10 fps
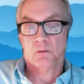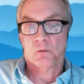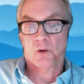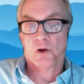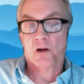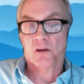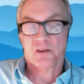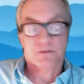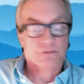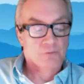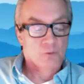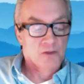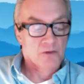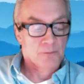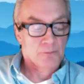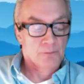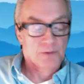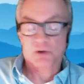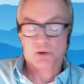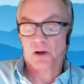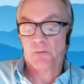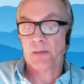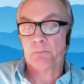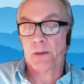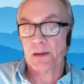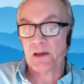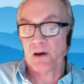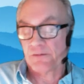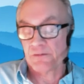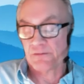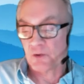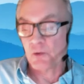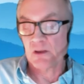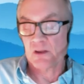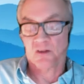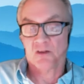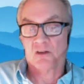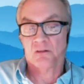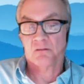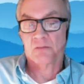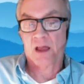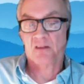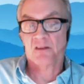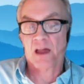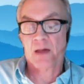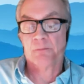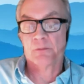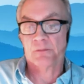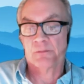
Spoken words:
regardless of whether people are going to make money off of doing this. It has to happen.